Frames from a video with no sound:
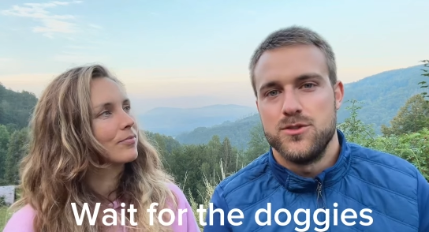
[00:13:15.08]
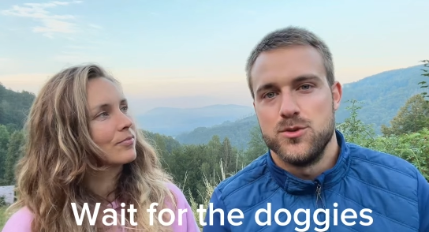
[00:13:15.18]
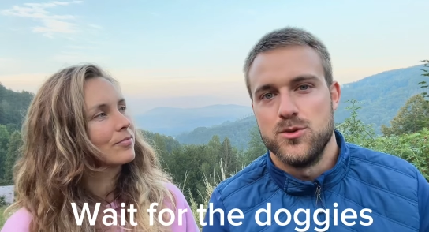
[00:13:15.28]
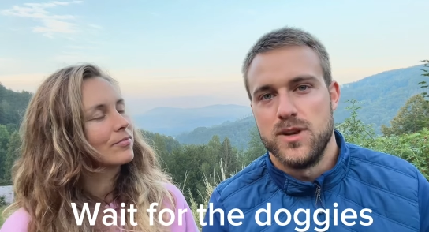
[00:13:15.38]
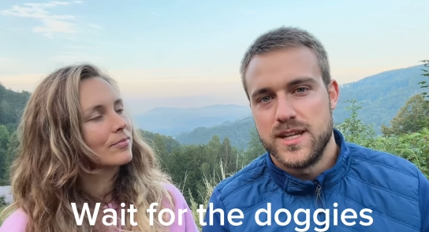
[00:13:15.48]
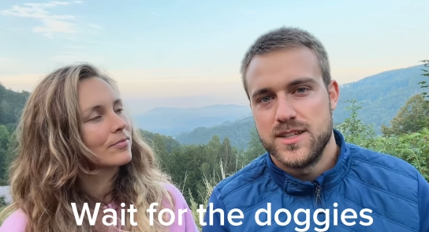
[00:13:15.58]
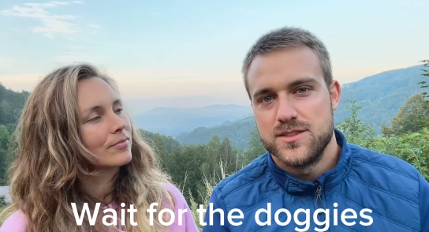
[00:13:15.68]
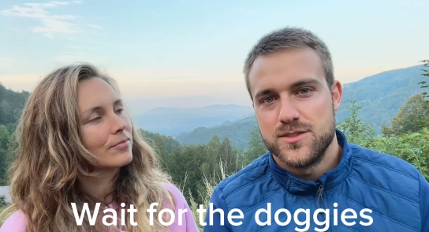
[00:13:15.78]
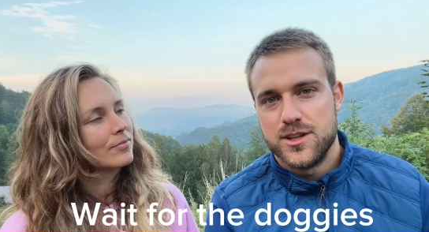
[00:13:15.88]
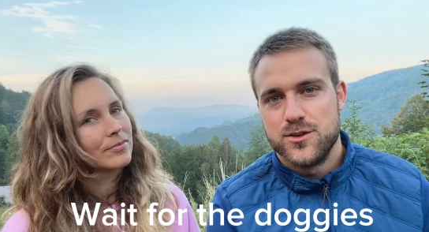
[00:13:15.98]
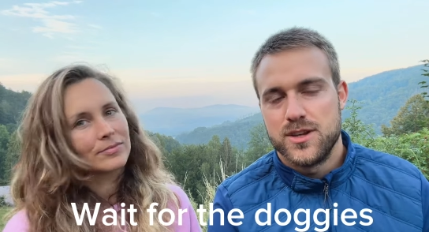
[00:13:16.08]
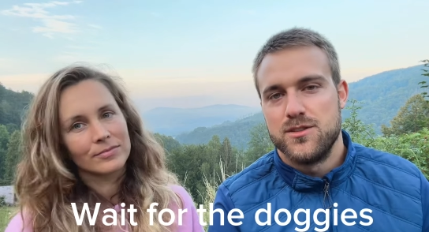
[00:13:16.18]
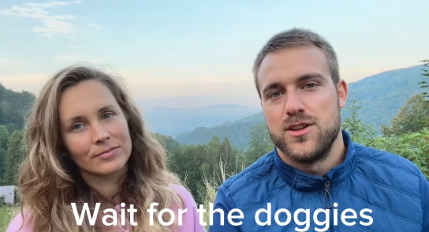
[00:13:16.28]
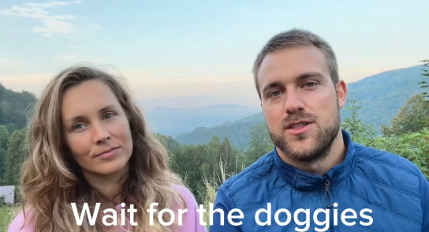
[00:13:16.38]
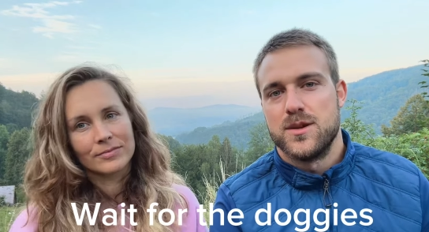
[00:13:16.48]
Speaker 1: you like this video, give
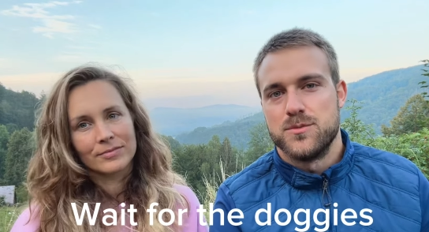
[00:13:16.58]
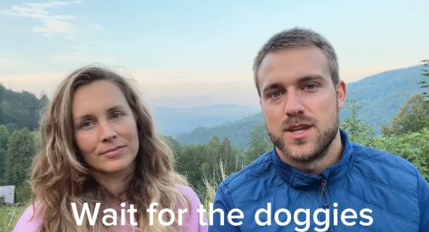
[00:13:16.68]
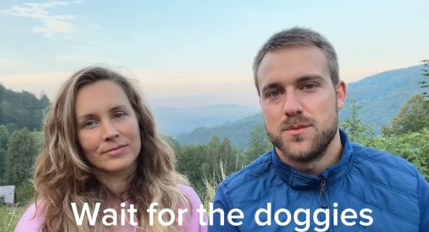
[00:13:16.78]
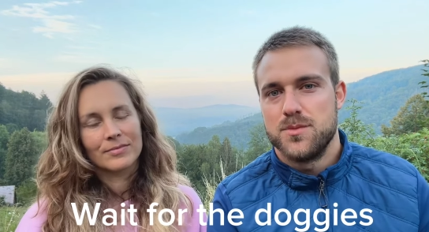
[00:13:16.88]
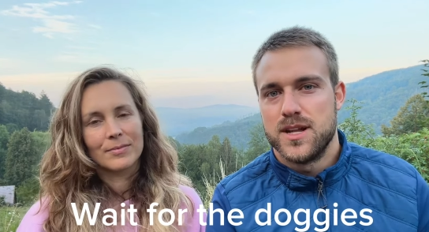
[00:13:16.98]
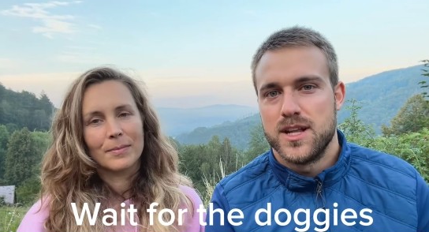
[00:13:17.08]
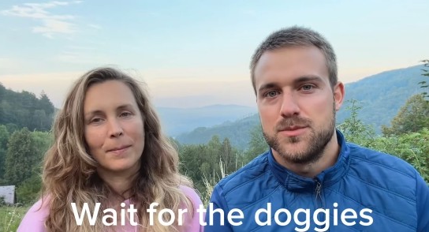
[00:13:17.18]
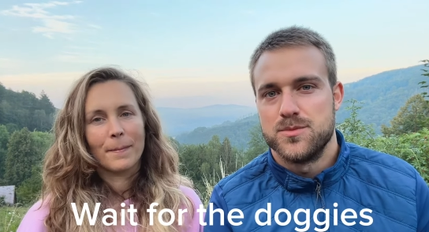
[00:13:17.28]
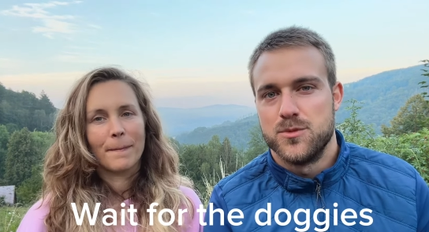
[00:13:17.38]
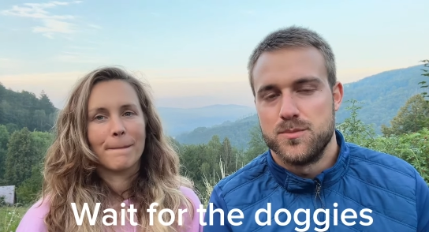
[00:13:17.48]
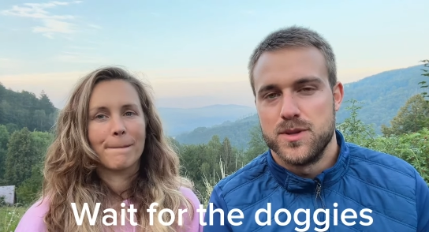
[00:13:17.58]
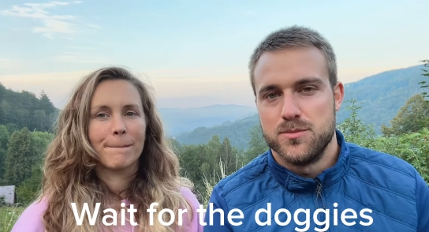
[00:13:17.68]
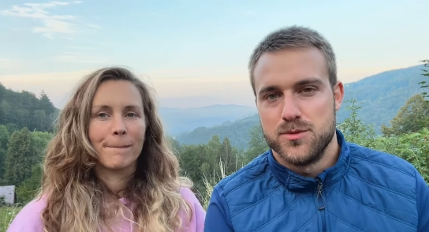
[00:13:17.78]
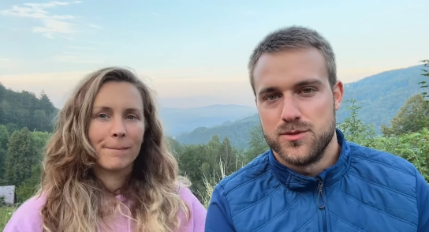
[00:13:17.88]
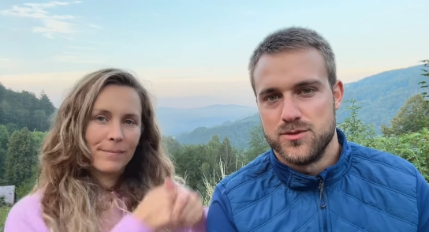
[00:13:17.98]
it a thumbs up. It helps more
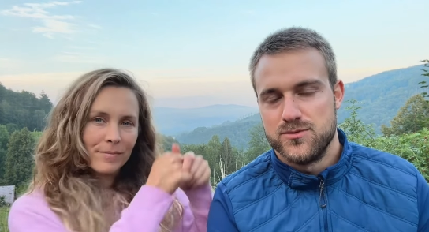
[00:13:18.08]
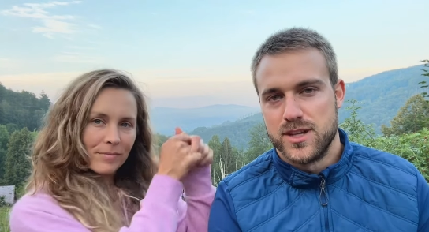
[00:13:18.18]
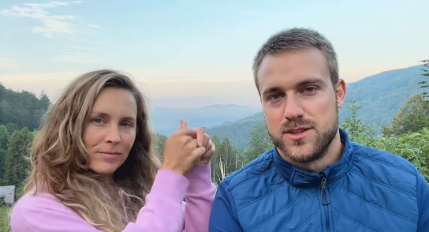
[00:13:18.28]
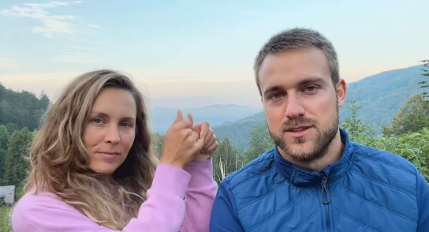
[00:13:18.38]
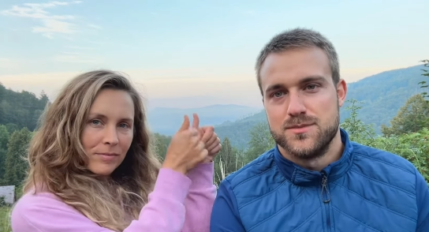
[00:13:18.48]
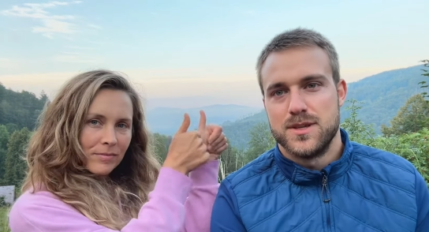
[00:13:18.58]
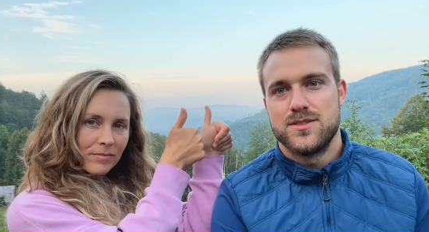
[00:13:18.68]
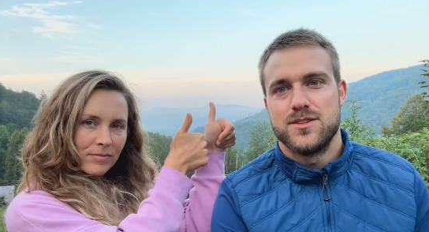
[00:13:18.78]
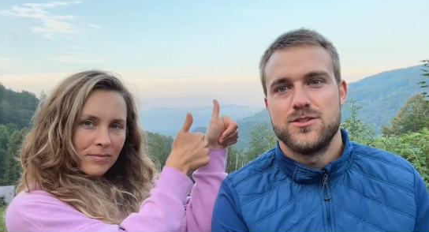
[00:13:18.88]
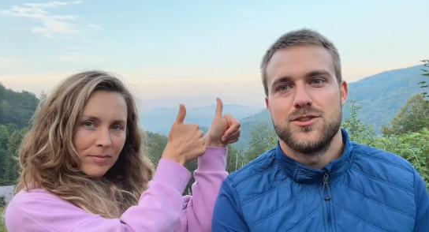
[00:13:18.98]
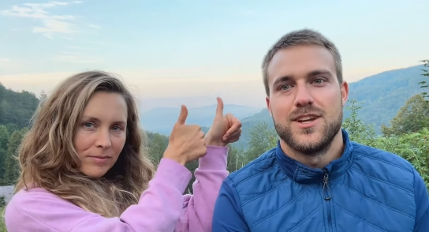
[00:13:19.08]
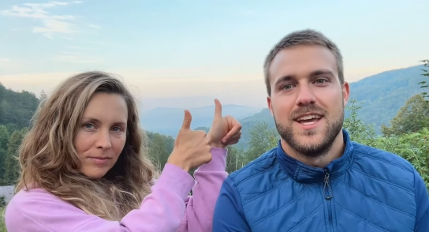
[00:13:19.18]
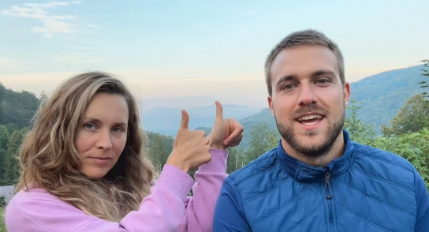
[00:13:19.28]
people to find this message.